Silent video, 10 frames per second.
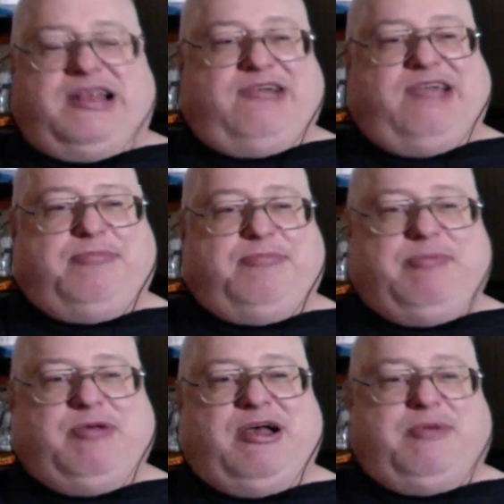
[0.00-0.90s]
And he had
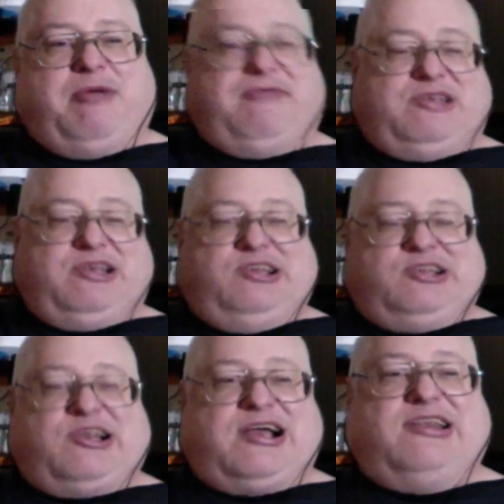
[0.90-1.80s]
people helping him, obviously,
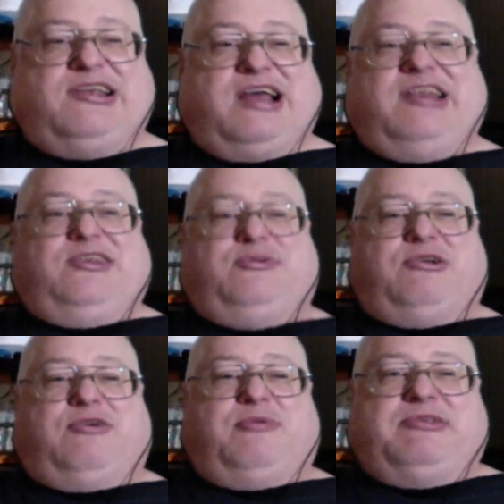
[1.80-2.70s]
just like I did. I didn't do
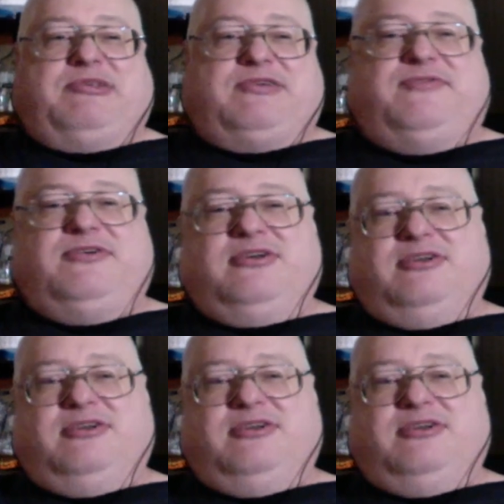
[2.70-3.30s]
it all by myself.